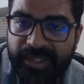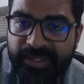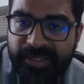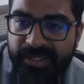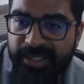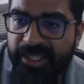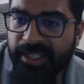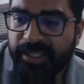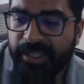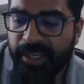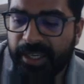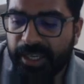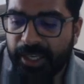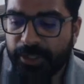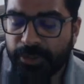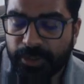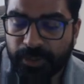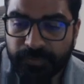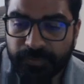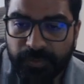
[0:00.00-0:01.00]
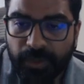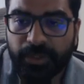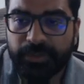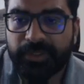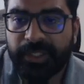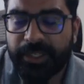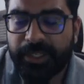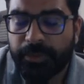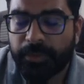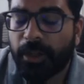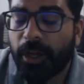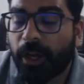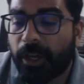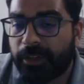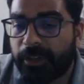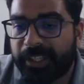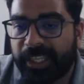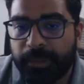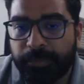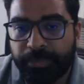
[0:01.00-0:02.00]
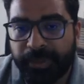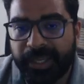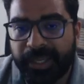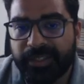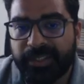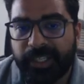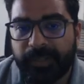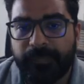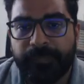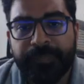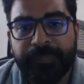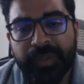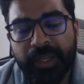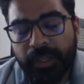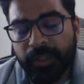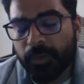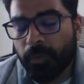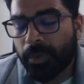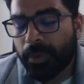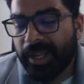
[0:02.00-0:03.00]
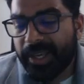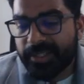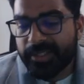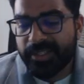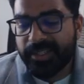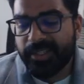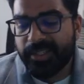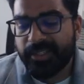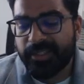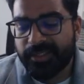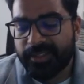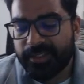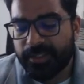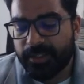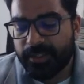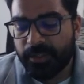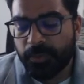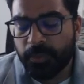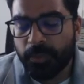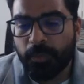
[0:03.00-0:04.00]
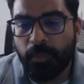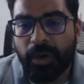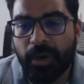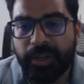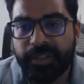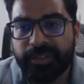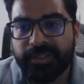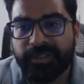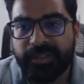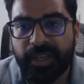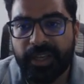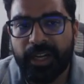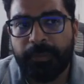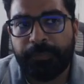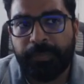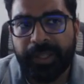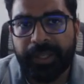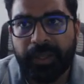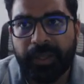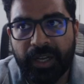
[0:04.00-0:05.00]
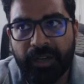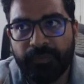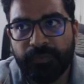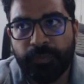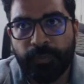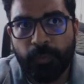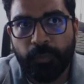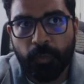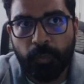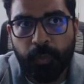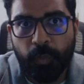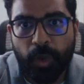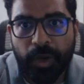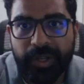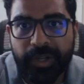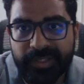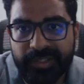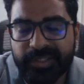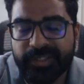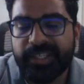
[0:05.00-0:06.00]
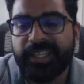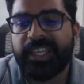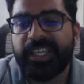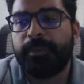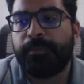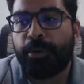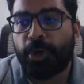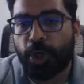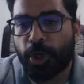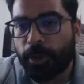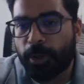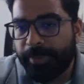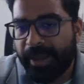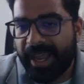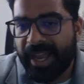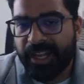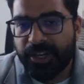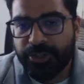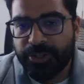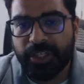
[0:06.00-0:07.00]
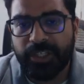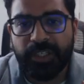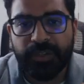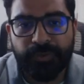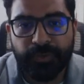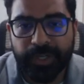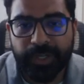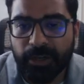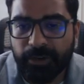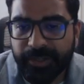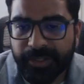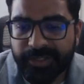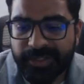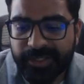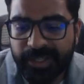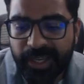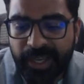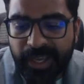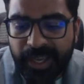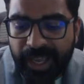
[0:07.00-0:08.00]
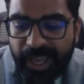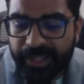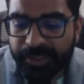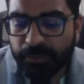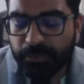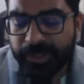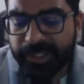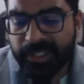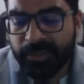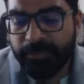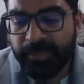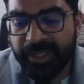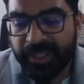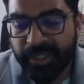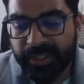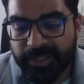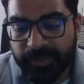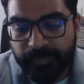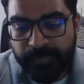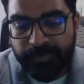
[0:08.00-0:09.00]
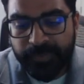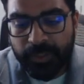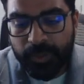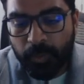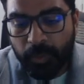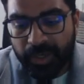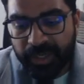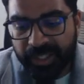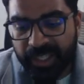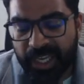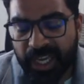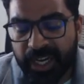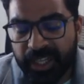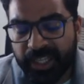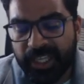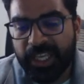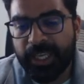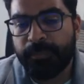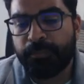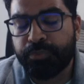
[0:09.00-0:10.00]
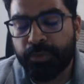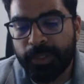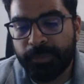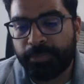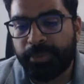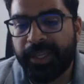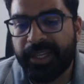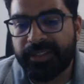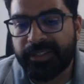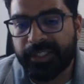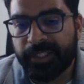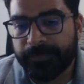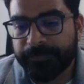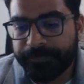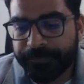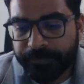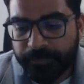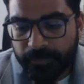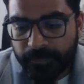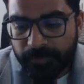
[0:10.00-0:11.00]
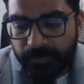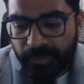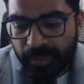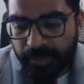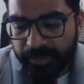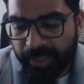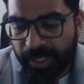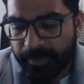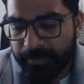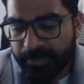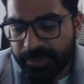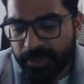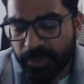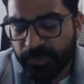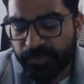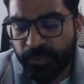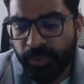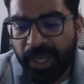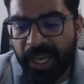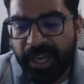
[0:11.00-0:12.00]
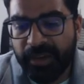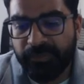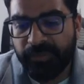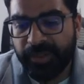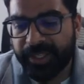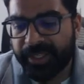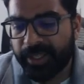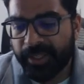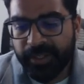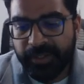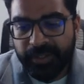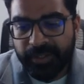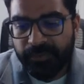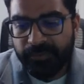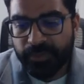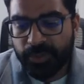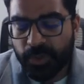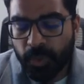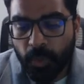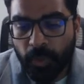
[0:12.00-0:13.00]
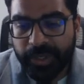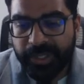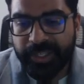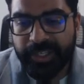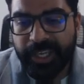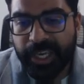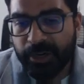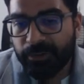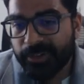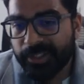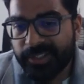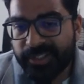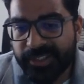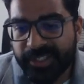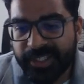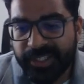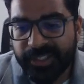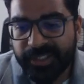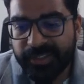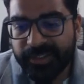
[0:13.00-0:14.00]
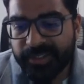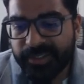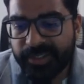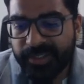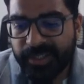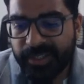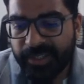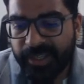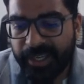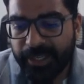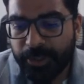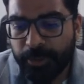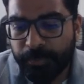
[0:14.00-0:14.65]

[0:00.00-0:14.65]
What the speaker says: seed in your vault that you'll auto keep planting it. What I see is you would want to set up like kind of one seed per patch in different areas. And the reason being is you want to kind of keep replanting them. So if you have like 20 Irit seeds and you